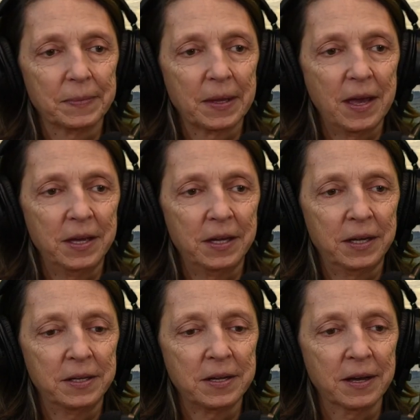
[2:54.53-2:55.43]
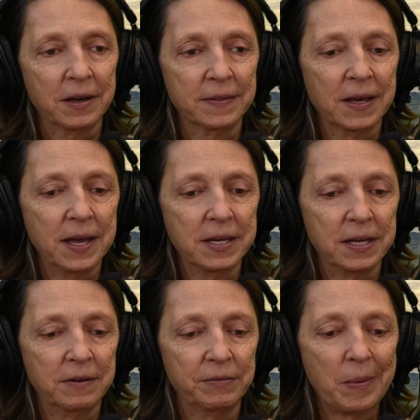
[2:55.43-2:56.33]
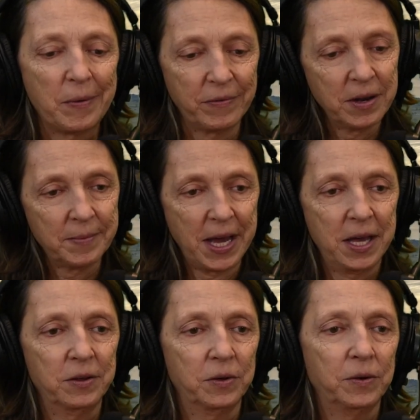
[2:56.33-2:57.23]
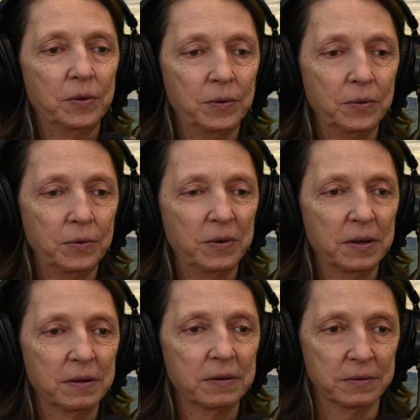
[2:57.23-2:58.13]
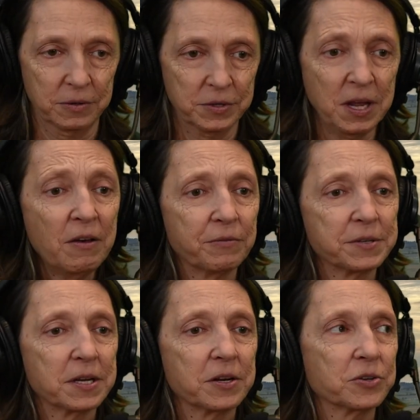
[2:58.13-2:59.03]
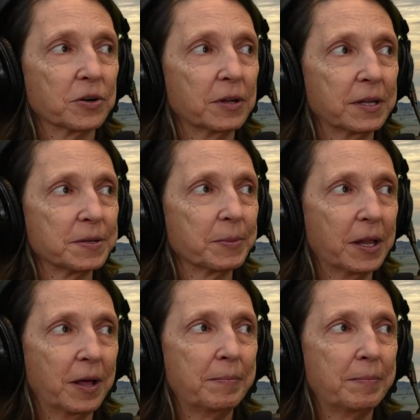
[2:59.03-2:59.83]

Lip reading: And I got the idea from a friend of mine who herself was in a journalism club